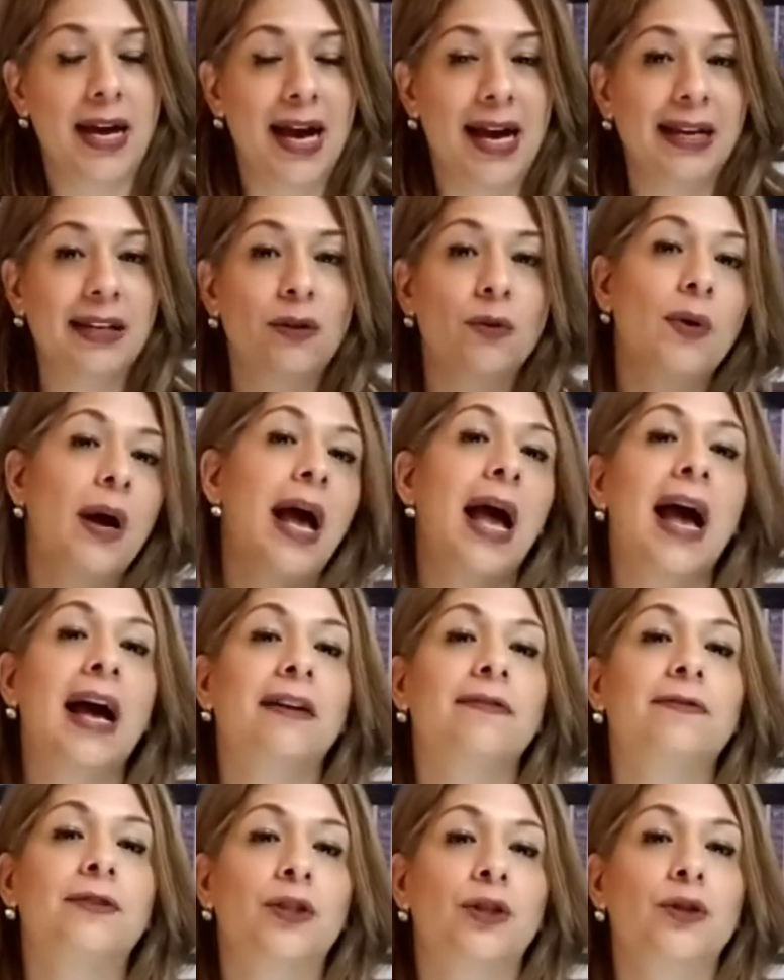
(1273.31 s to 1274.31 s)
I don't
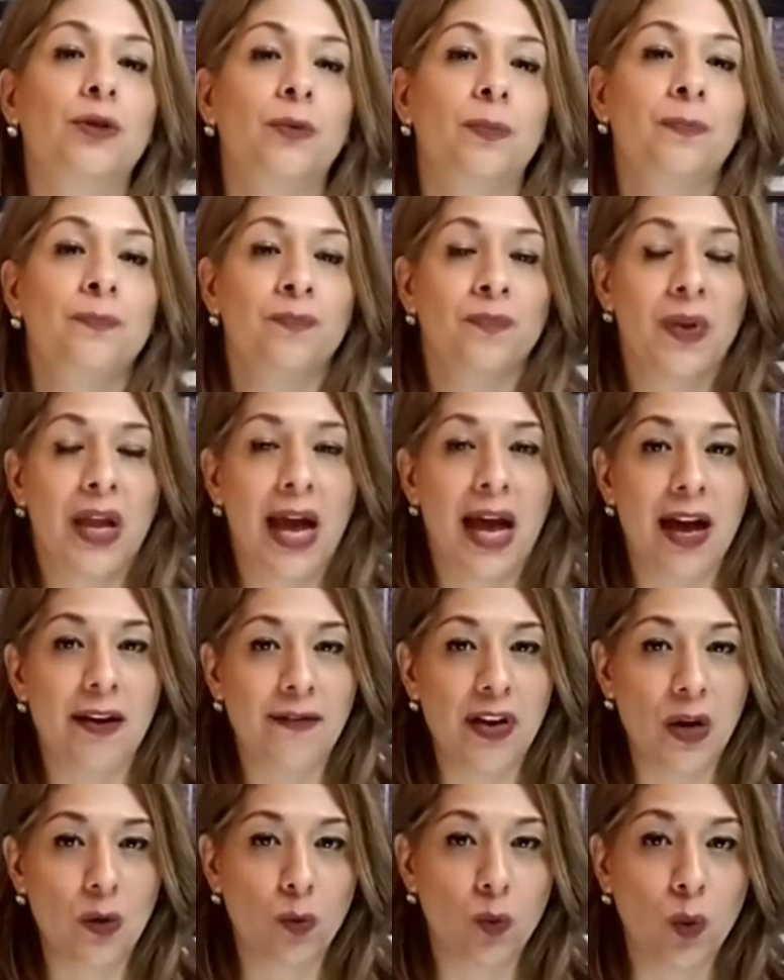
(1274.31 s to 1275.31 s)
have to have
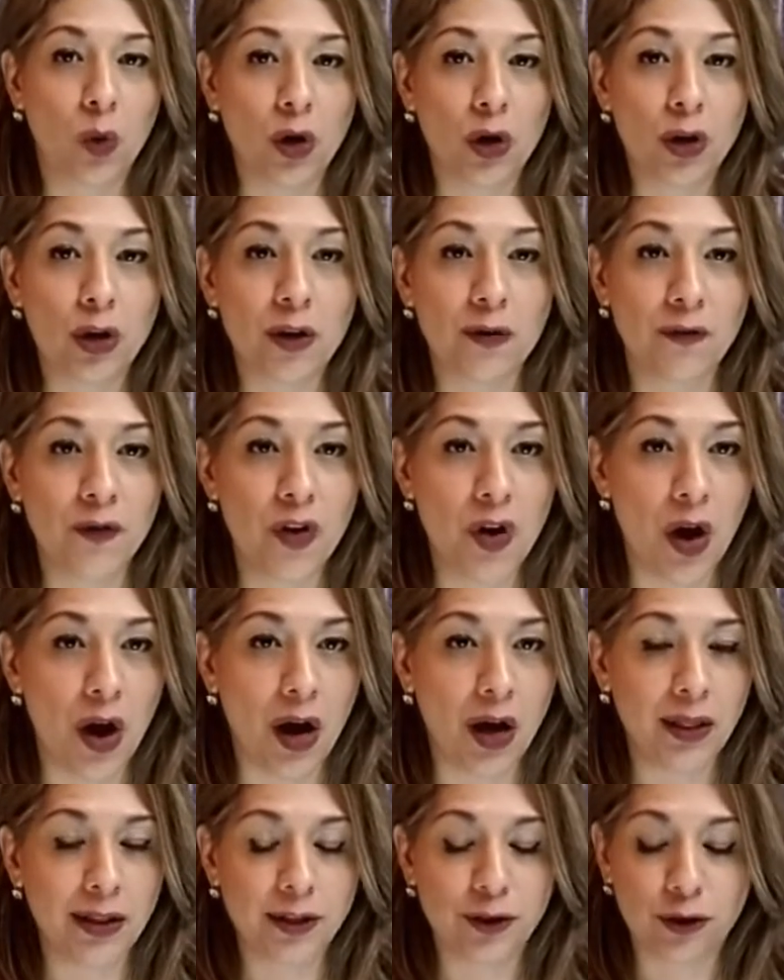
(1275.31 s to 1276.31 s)
a word of
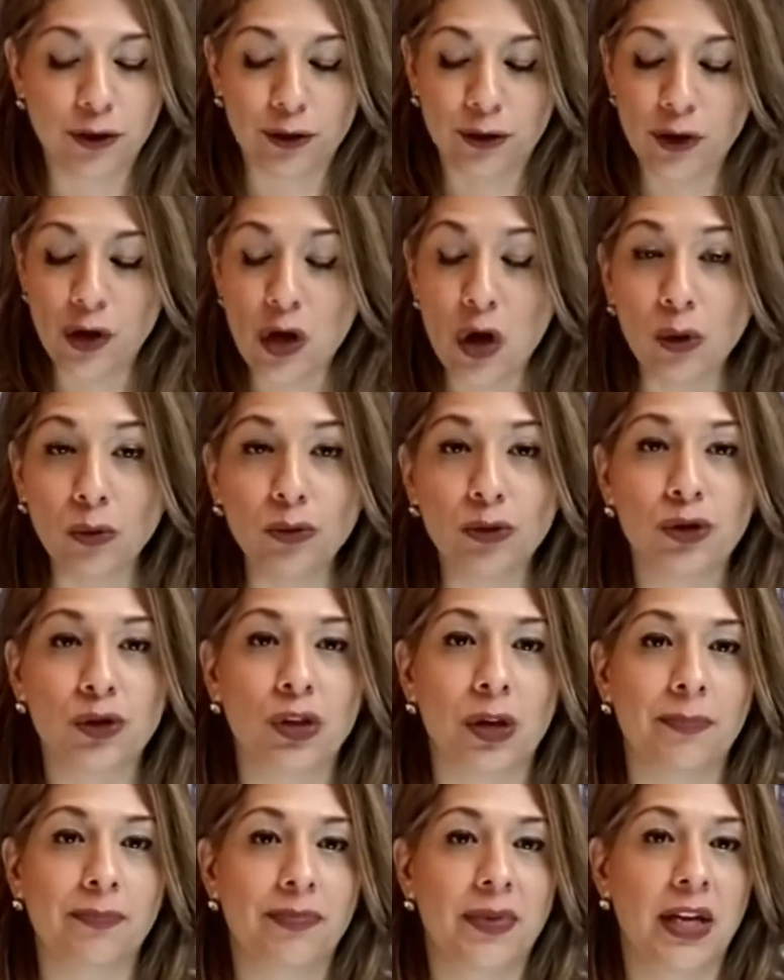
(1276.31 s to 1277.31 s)
knowledge or know
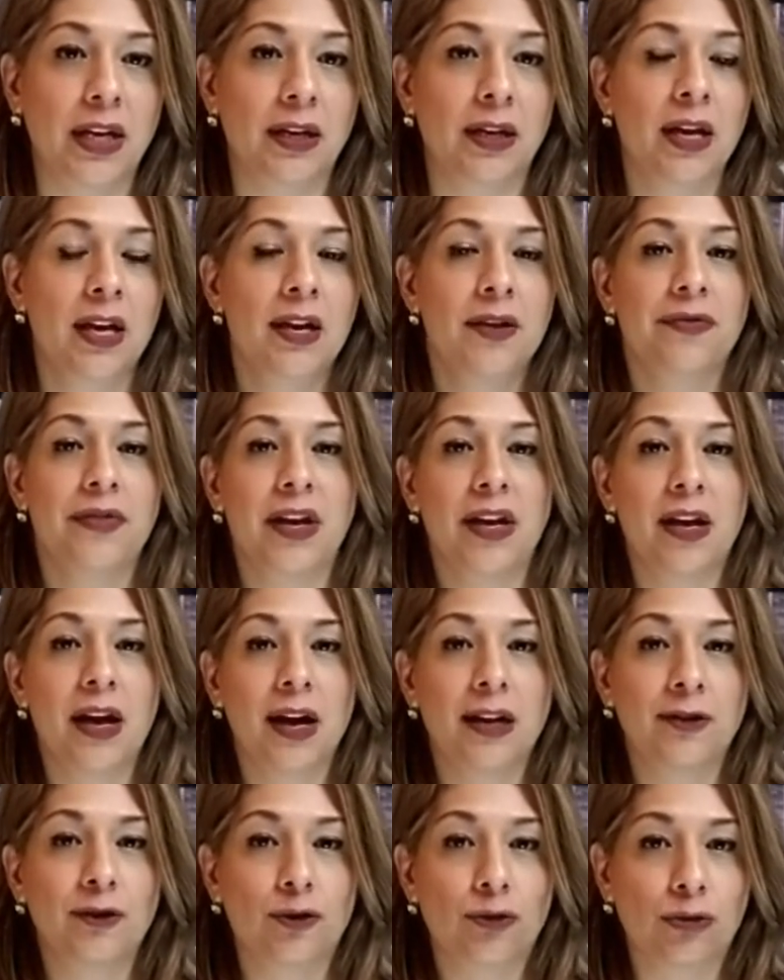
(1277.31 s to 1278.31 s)
something that
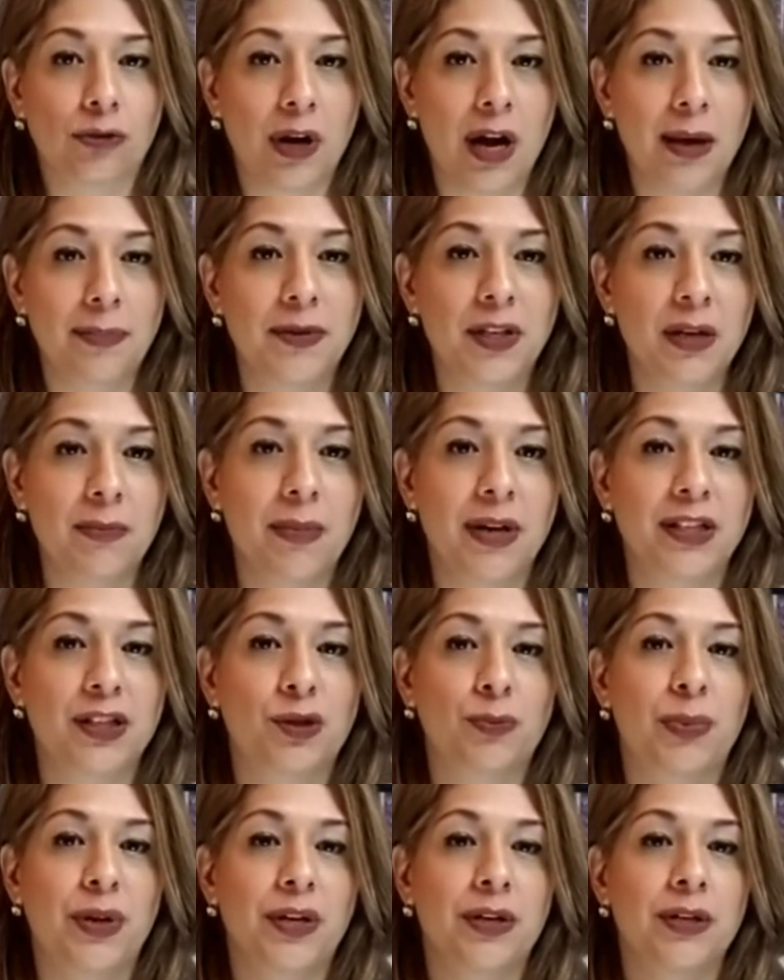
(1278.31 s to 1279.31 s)
God dropped in my
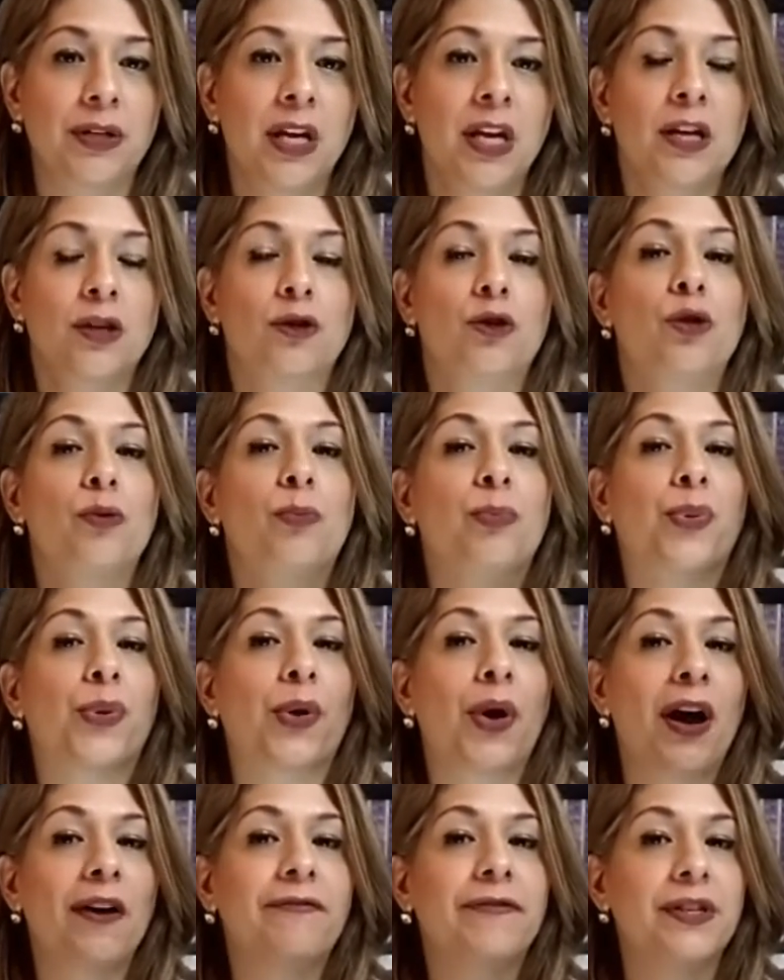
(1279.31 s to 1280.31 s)
spirit to
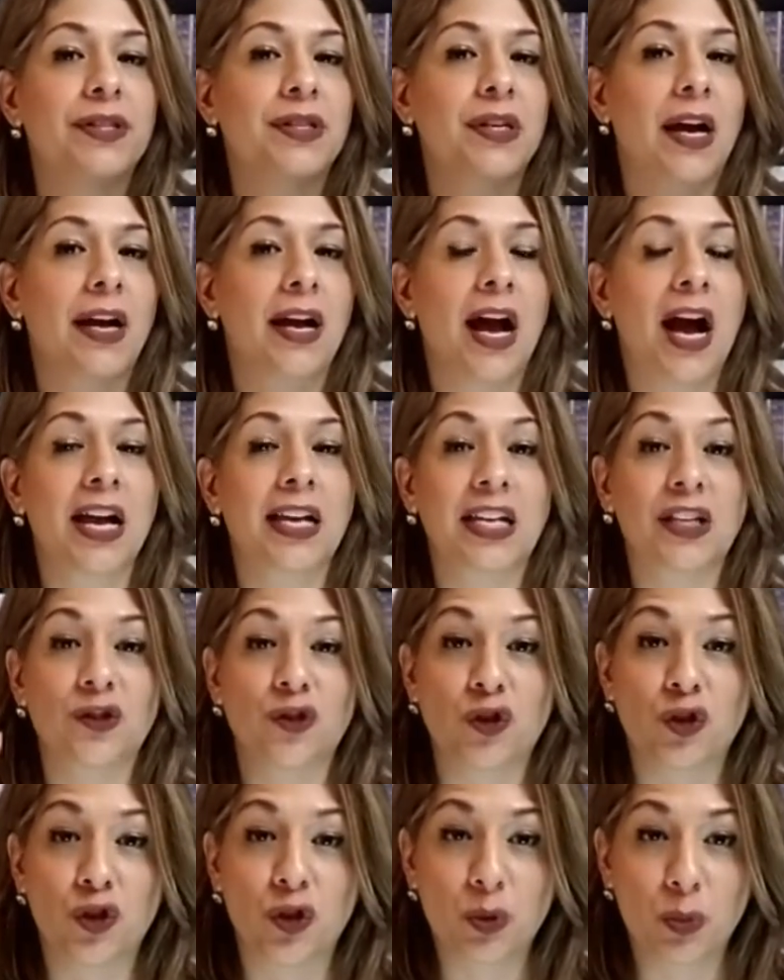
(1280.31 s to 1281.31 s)
prophesy. I can
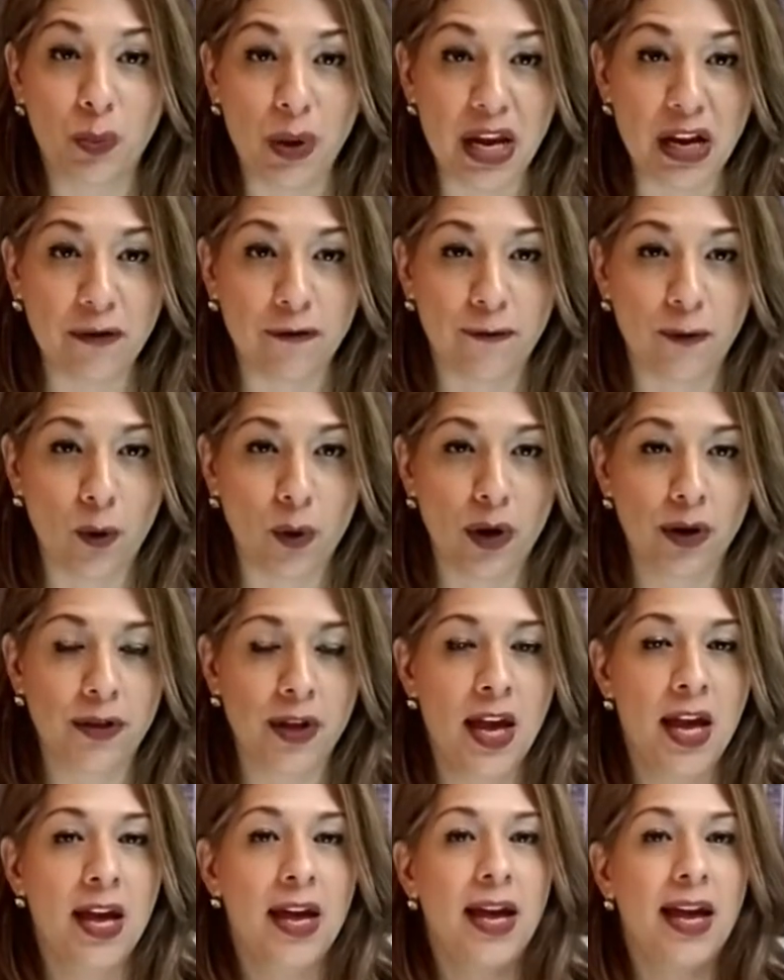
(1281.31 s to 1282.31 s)
speak forth
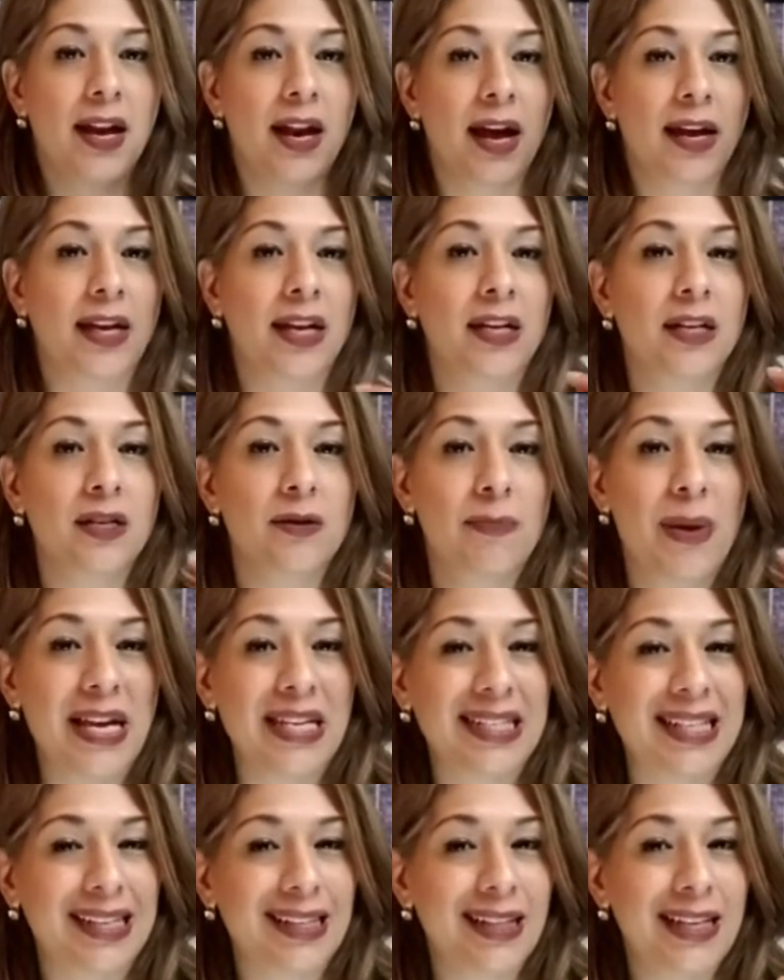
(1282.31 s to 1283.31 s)
and I can
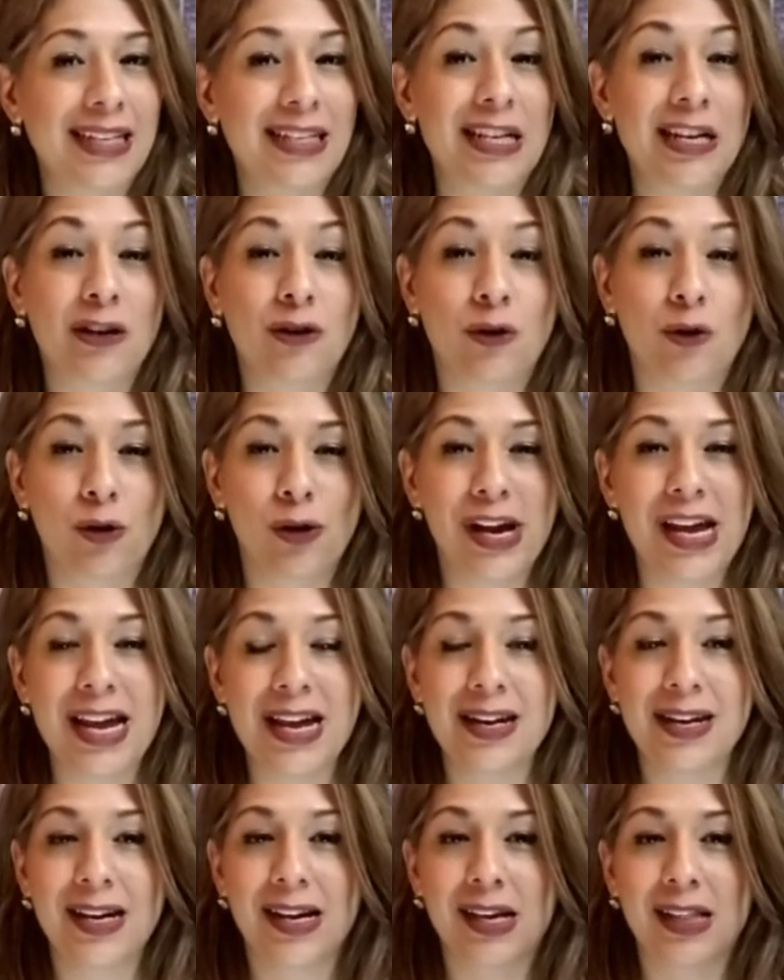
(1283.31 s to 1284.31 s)
basically decree
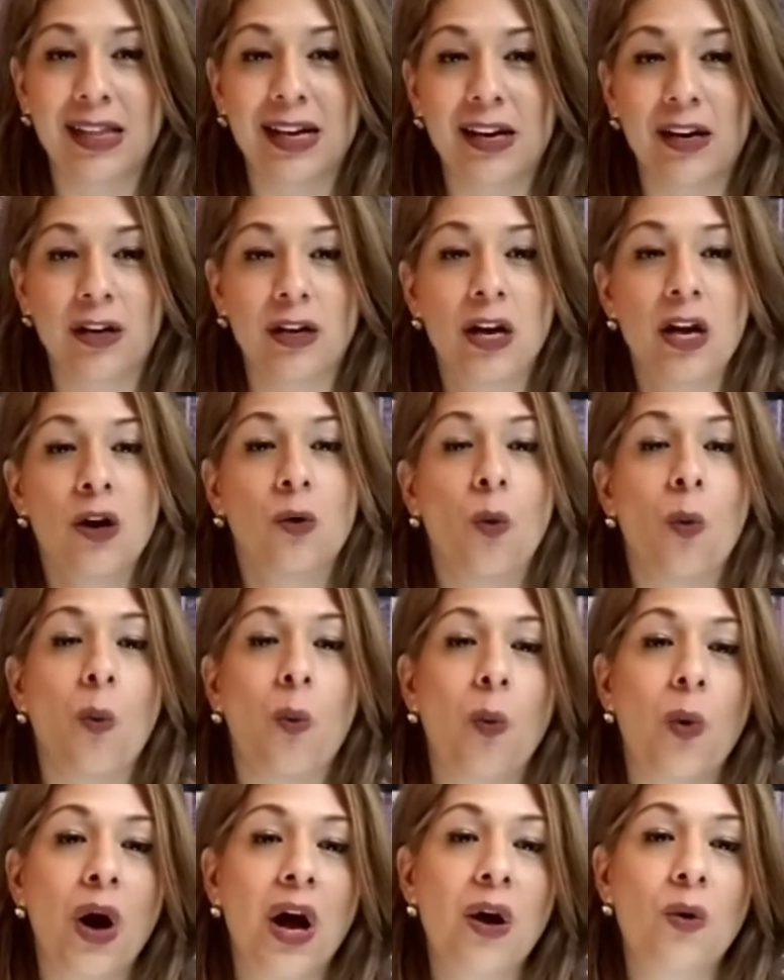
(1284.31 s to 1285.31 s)
and declare
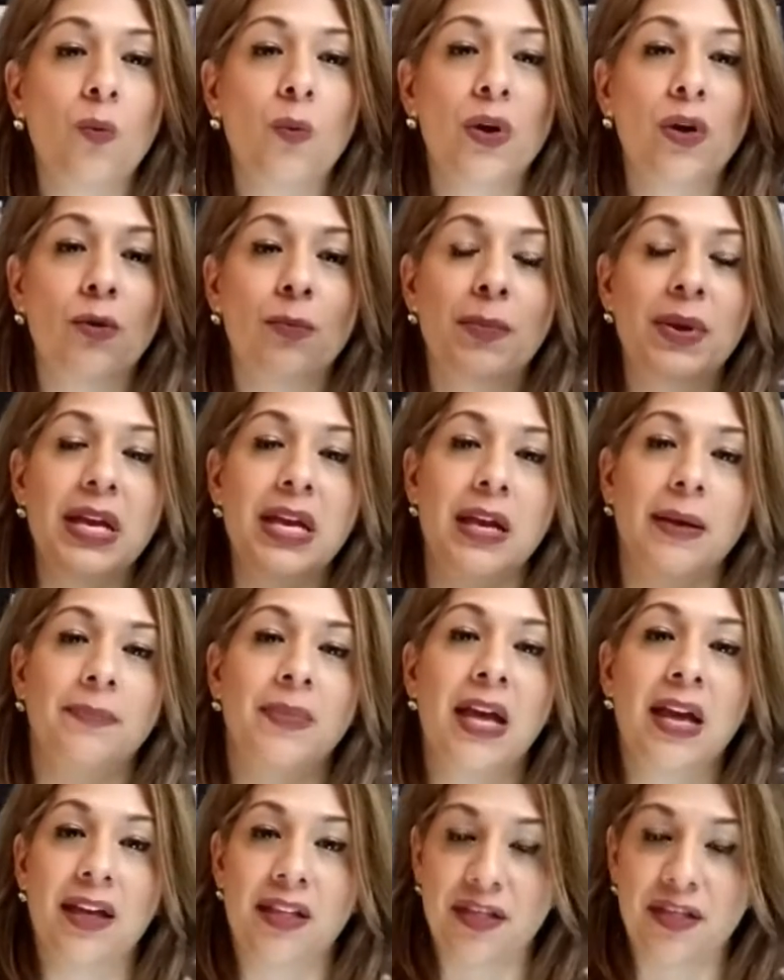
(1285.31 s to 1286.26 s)
what will be.